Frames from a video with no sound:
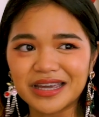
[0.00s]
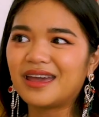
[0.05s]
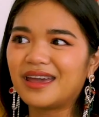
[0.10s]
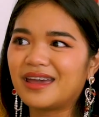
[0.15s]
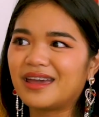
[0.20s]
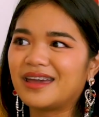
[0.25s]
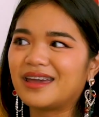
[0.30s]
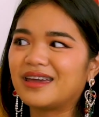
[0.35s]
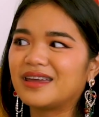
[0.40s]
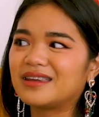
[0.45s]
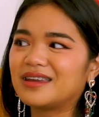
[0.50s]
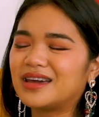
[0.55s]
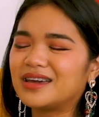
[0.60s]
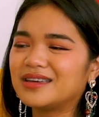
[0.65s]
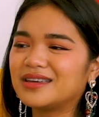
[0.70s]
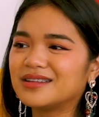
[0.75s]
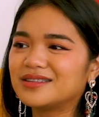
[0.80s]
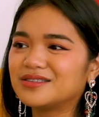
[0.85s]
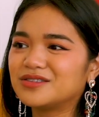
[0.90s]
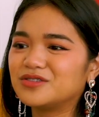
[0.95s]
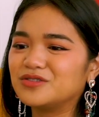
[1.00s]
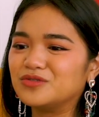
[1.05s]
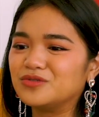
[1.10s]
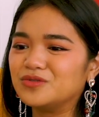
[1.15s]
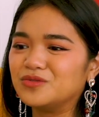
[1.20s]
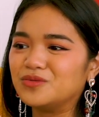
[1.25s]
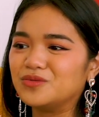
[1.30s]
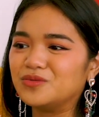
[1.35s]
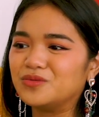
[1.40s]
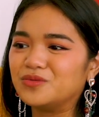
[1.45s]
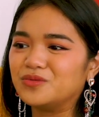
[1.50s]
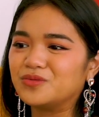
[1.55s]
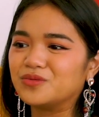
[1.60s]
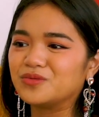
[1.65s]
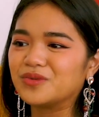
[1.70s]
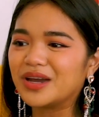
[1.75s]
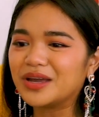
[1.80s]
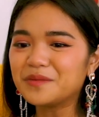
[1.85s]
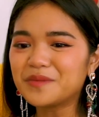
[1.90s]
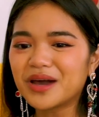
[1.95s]
And I get to
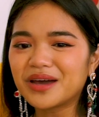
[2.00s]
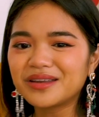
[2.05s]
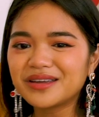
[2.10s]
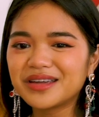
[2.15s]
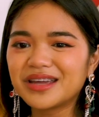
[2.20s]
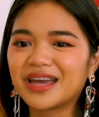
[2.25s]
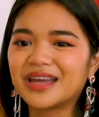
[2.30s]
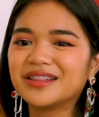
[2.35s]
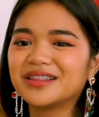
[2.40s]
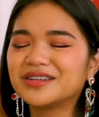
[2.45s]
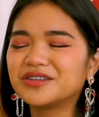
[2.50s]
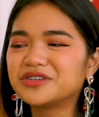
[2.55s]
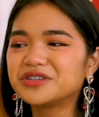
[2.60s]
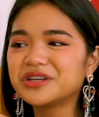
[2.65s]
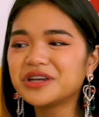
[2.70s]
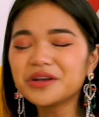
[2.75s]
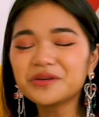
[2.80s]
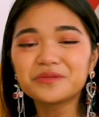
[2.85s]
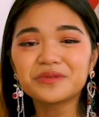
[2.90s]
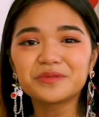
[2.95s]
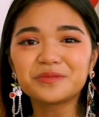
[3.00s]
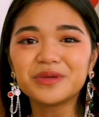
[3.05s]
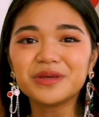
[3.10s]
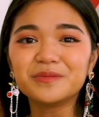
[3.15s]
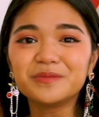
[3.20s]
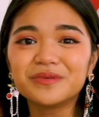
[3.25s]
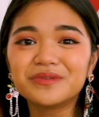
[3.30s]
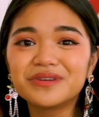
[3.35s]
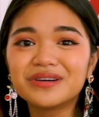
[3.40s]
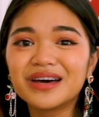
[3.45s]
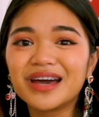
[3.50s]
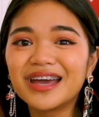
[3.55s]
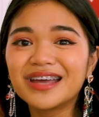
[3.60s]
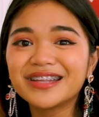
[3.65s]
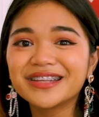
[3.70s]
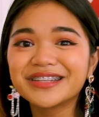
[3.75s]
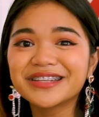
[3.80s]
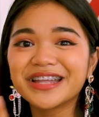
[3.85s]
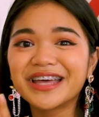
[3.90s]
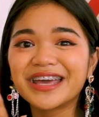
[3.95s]
write about it and then share it with people,
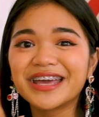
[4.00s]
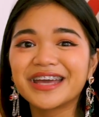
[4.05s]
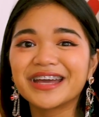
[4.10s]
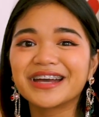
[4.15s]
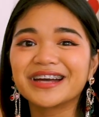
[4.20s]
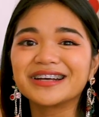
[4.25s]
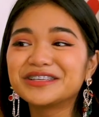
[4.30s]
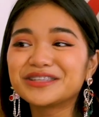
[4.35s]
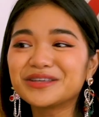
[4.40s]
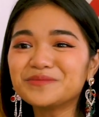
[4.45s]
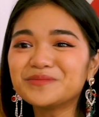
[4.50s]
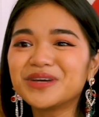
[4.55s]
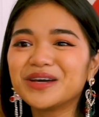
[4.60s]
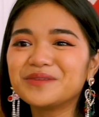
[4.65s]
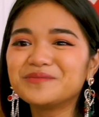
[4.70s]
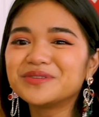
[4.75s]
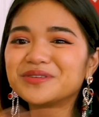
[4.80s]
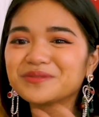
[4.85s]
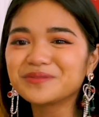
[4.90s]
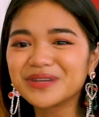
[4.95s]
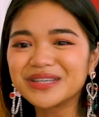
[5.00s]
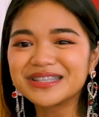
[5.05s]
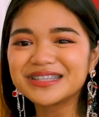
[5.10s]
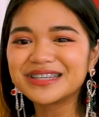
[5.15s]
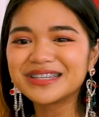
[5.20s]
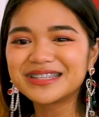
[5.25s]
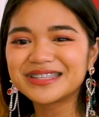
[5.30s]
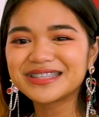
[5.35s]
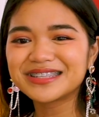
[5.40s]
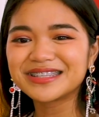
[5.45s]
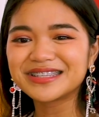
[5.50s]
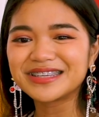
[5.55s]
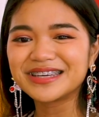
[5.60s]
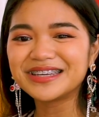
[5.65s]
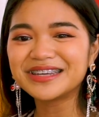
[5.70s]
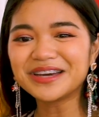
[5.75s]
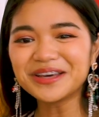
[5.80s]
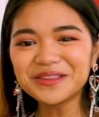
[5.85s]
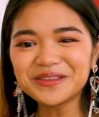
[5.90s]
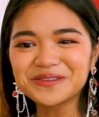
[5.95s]
and like sometimes it resonates
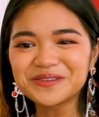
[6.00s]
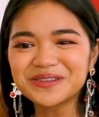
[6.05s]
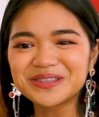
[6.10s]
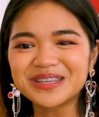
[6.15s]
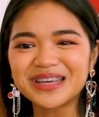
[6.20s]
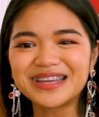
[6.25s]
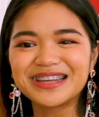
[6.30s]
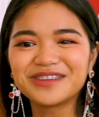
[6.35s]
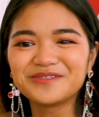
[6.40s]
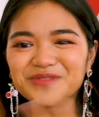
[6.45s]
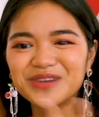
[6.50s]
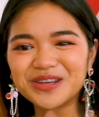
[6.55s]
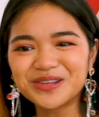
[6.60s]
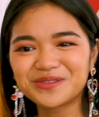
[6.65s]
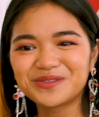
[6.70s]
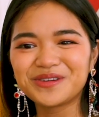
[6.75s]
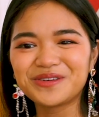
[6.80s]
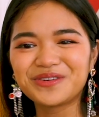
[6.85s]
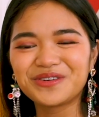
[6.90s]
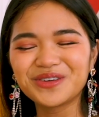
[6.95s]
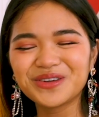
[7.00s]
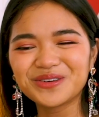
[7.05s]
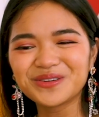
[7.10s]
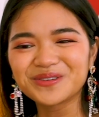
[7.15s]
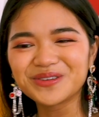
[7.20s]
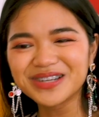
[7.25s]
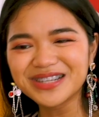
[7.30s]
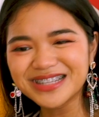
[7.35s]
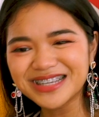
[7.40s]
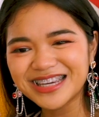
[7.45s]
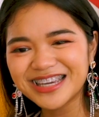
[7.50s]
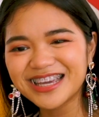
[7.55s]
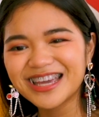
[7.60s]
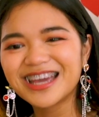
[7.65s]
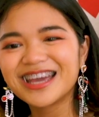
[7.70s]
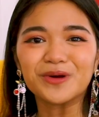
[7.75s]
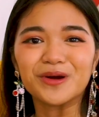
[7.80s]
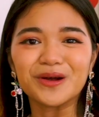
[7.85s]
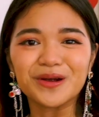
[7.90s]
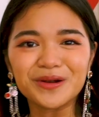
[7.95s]
in others and it makes me feel
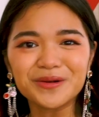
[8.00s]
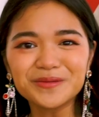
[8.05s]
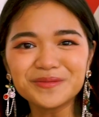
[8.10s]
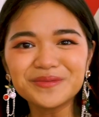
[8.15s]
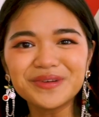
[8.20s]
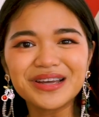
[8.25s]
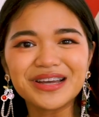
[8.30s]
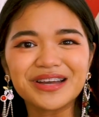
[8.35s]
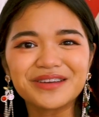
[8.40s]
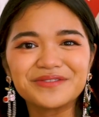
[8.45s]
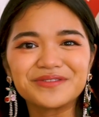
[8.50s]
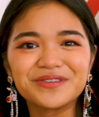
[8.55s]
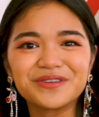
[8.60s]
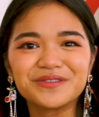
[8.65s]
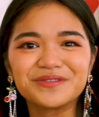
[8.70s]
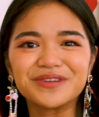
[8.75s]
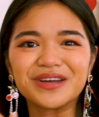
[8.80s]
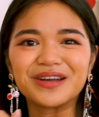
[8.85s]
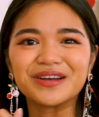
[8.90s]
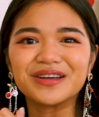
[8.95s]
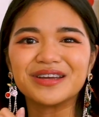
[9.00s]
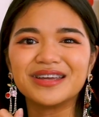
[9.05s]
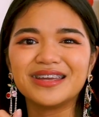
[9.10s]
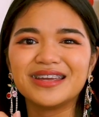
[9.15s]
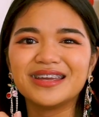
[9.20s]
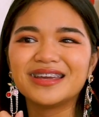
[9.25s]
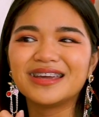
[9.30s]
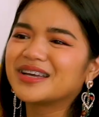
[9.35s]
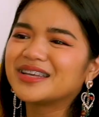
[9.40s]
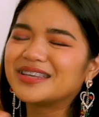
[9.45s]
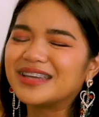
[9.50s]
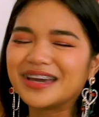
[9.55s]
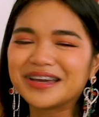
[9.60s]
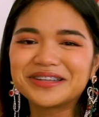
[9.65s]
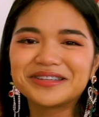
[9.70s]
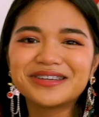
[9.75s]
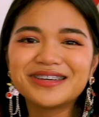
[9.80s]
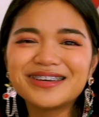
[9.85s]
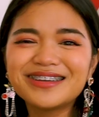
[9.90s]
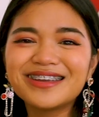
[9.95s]
really warm. I feel very
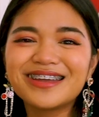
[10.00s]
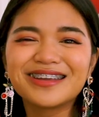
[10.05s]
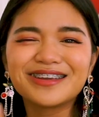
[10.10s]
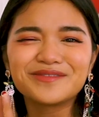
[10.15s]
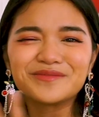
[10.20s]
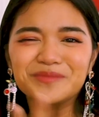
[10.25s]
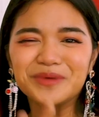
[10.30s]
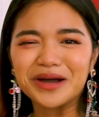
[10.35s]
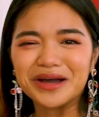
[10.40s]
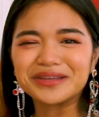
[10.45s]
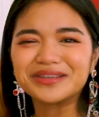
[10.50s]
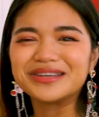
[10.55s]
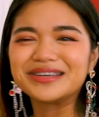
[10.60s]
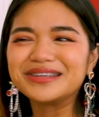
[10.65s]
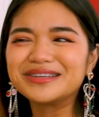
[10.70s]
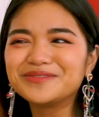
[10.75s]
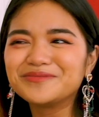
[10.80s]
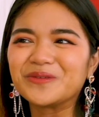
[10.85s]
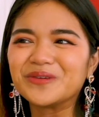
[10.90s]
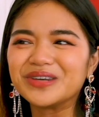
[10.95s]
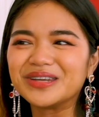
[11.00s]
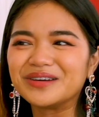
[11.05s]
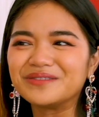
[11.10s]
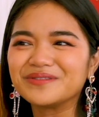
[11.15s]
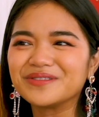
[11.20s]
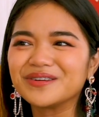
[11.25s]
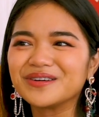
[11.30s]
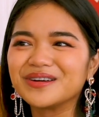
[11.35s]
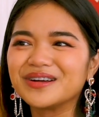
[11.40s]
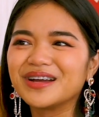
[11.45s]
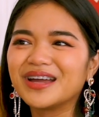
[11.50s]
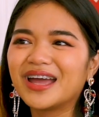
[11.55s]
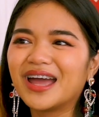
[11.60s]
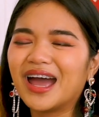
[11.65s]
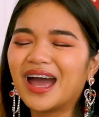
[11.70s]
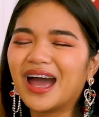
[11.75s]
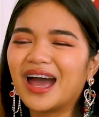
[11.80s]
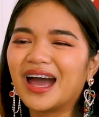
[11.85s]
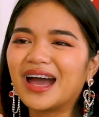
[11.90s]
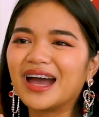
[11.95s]
connected and embodied whenever
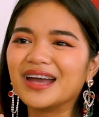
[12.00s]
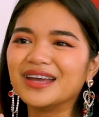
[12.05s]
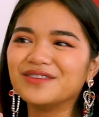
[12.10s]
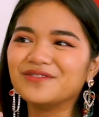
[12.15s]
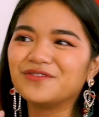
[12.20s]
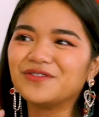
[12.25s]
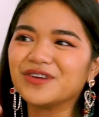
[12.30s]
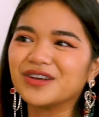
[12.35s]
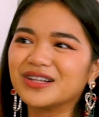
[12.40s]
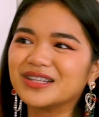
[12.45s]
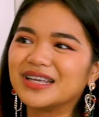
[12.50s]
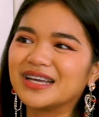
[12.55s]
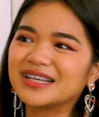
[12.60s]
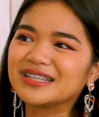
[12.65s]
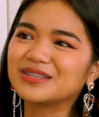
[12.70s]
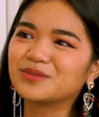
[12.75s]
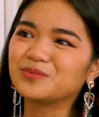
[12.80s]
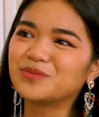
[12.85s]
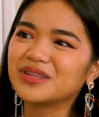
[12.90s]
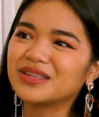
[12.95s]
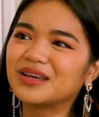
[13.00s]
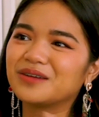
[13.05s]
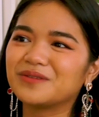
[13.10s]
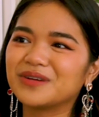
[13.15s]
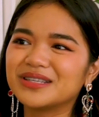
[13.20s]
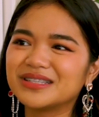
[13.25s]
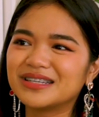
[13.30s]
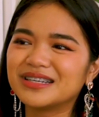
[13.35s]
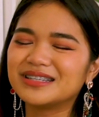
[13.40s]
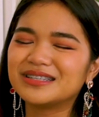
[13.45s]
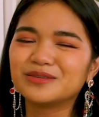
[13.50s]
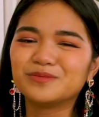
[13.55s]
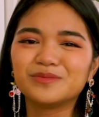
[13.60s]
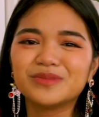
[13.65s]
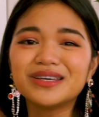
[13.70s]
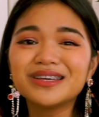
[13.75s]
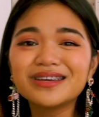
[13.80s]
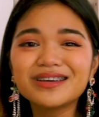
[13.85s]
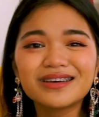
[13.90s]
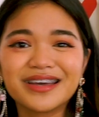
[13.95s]
I feel like something that resonates in
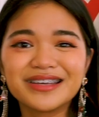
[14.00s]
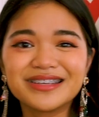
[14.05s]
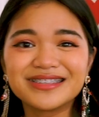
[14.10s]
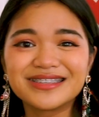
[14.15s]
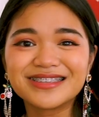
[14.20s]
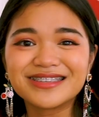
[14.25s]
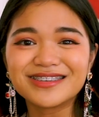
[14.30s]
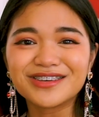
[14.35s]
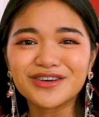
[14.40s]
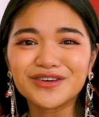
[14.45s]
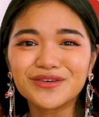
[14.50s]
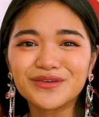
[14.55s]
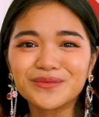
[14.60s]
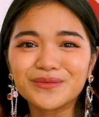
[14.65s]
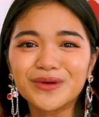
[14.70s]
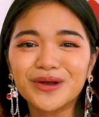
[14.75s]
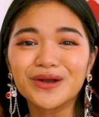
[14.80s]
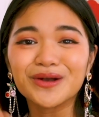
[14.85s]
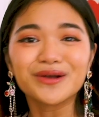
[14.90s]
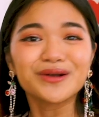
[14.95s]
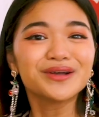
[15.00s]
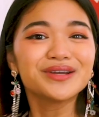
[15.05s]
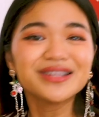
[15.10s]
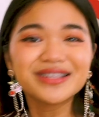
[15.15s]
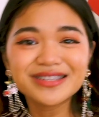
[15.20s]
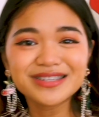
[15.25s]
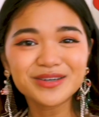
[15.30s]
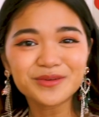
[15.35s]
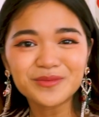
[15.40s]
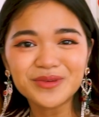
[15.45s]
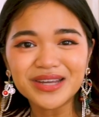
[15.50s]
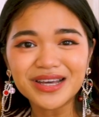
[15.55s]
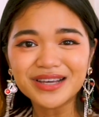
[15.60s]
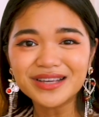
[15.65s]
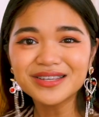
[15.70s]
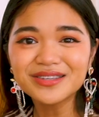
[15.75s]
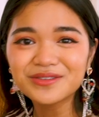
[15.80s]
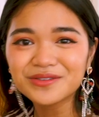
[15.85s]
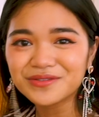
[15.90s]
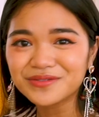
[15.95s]
me is heard in someone
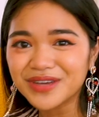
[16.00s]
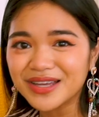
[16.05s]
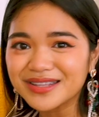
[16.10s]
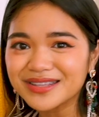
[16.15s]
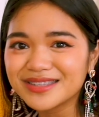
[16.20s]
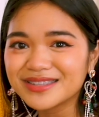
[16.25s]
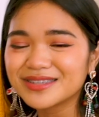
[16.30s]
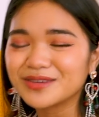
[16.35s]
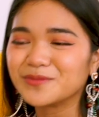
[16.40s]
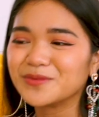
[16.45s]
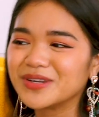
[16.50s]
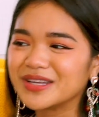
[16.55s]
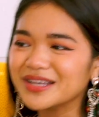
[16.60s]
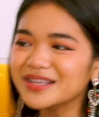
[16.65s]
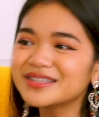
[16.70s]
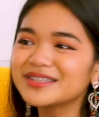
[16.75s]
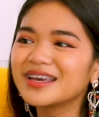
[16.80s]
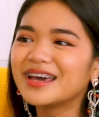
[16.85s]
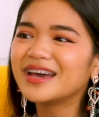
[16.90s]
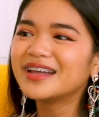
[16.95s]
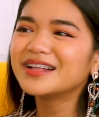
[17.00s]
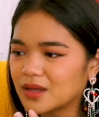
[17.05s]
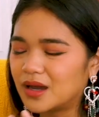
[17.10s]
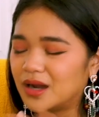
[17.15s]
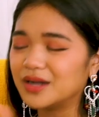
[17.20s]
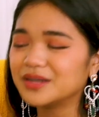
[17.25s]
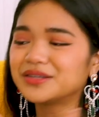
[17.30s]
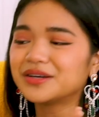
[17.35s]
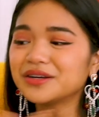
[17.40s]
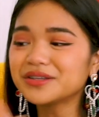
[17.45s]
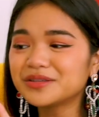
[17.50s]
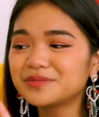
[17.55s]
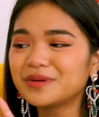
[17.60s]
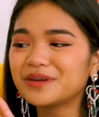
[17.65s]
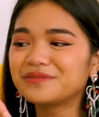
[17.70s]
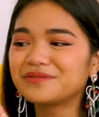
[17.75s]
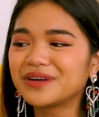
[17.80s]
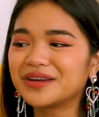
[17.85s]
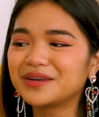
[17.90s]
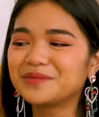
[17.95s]
else or felt in someone else. I talked to
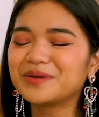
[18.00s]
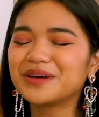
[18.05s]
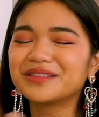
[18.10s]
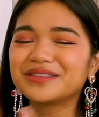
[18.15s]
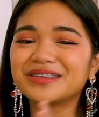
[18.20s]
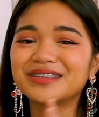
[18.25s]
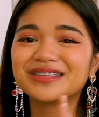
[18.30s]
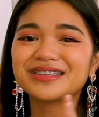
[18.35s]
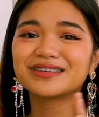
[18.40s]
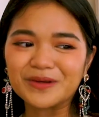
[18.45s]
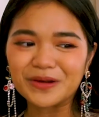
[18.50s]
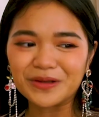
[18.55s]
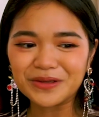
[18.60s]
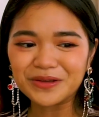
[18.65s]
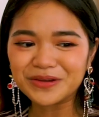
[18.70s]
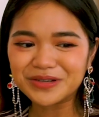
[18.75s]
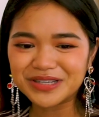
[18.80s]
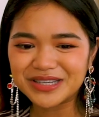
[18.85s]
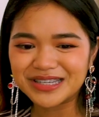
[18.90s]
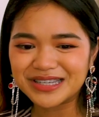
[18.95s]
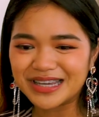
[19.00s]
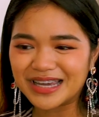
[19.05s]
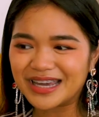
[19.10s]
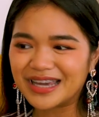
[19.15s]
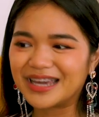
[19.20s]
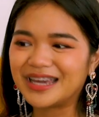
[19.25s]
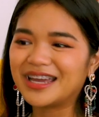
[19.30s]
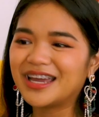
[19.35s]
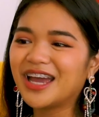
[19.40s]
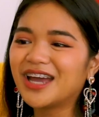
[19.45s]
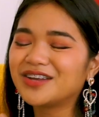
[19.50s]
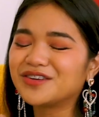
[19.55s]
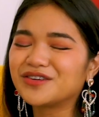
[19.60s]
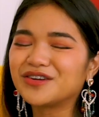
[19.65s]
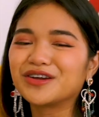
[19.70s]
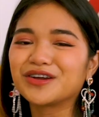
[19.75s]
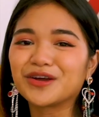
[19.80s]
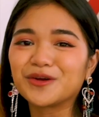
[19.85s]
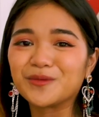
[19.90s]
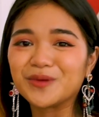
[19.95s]
my friend about this earlier today
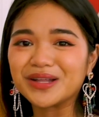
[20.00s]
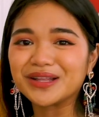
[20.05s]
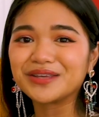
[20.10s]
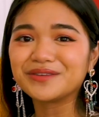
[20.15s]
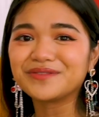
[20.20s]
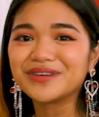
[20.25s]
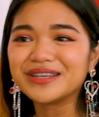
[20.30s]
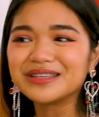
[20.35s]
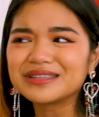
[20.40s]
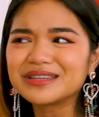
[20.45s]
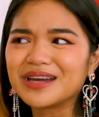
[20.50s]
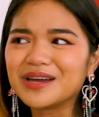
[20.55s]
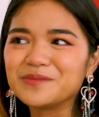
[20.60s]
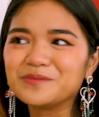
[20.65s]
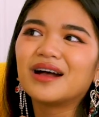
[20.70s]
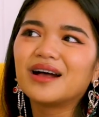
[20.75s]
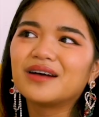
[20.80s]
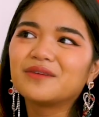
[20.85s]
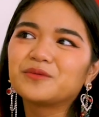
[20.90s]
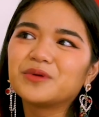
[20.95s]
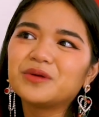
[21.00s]
during our weekly FaceTime.